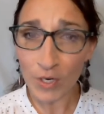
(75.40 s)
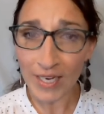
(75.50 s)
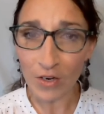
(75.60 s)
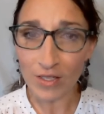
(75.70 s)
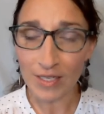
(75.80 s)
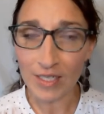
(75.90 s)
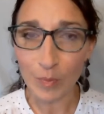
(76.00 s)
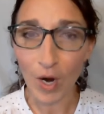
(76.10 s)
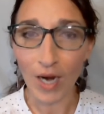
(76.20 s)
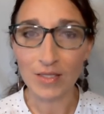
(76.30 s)
it's a more
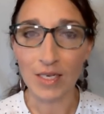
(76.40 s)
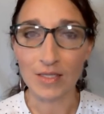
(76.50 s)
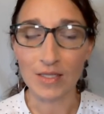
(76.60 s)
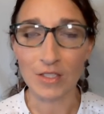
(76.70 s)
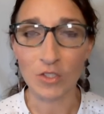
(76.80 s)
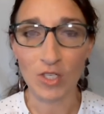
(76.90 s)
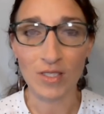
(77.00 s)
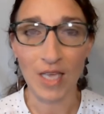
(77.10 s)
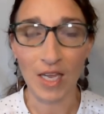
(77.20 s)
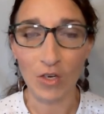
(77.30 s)
calculated process
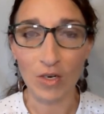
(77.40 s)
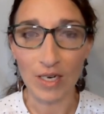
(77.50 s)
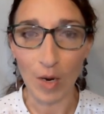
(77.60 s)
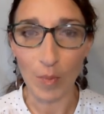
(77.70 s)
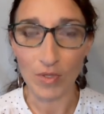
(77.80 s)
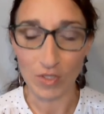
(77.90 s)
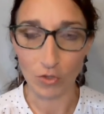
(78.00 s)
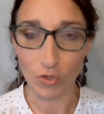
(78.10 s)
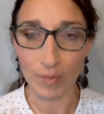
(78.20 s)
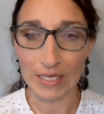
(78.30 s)
than just saying you need
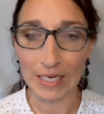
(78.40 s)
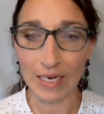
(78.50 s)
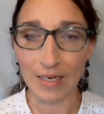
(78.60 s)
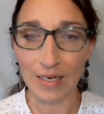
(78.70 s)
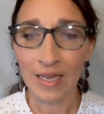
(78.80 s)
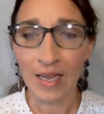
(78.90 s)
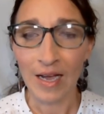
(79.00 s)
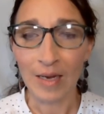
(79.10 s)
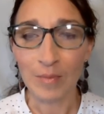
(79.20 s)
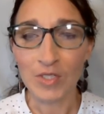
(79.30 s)
help with social media.
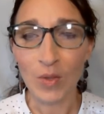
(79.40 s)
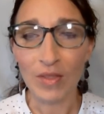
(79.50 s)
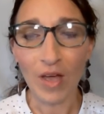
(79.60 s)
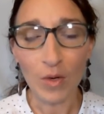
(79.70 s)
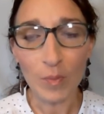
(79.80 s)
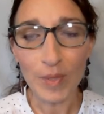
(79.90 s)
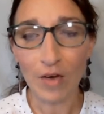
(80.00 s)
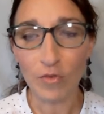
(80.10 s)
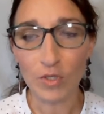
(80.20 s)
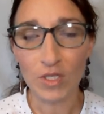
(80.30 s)
Um, so I thought
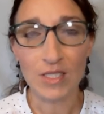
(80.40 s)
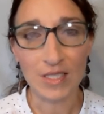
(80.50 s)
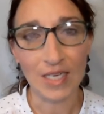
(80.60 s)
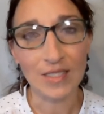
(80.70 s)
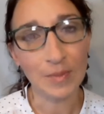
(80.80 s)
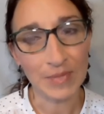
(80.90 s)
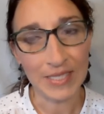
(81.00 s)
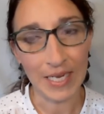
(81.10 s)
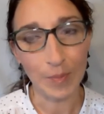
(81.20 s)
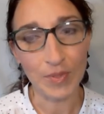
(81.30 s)
it would be helpful to
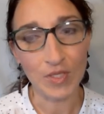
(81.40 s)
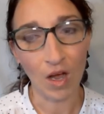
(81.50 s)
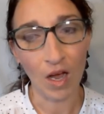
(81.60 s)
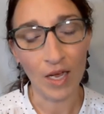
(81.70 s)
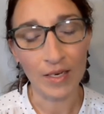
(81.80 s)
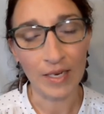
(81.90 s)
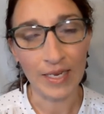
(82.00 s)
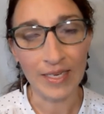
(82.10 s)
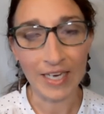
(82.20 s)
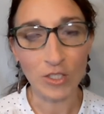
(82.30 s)
discuss some tips
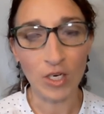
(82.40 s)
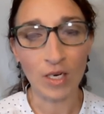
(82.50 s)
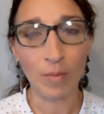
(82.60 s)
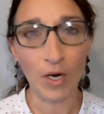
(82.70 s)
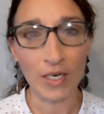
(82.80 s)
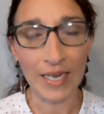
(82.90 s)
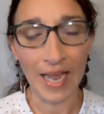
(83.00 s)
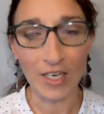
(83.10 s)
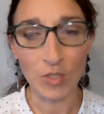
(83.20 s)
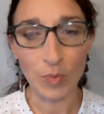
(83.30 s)
on engaging
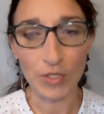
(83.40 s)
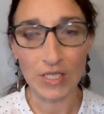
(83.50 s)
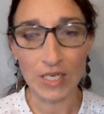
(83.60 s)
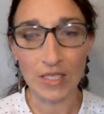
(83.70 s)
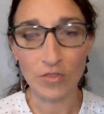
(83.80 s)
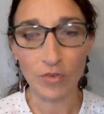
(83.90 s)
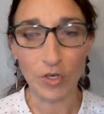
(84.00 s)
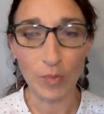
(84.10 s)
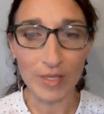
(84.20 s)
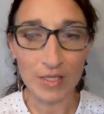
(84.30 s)
marketing
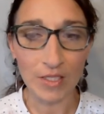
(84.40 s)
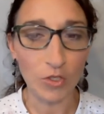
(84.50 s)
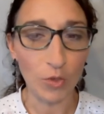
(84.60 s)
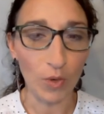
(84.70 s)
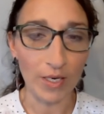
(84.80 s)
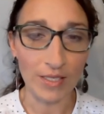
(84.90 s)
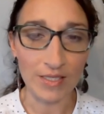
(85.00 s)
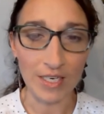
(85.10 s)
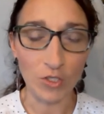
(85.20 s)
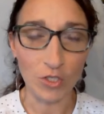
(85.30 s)
expertise for your business, your
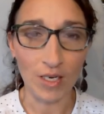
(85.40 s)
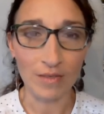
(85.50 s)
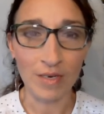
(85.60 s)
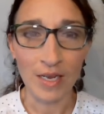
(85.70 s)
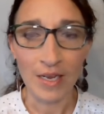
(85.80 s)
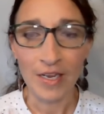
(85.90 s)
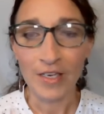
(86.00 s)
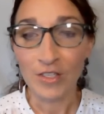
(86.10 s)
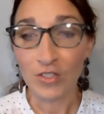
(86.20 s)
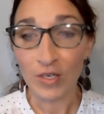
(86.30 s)
organization,
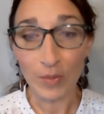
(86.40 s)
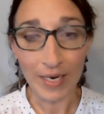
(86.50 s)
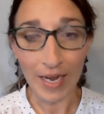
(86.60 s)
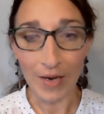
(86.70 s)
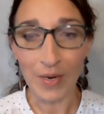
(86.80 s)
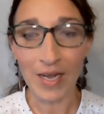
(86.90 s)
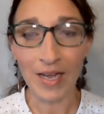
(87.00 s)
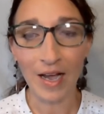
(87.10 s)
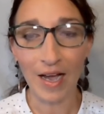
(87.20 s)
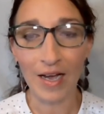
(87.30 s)
so here we
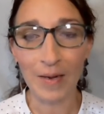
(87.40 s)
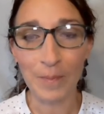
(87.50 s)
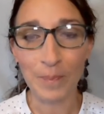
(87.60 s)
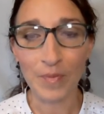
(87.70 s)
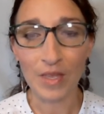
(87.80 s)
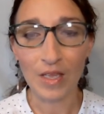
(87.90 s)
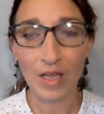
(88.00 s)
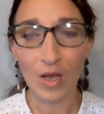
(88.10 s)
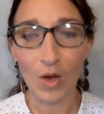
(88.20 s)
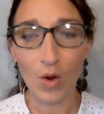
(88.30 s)
go. Um,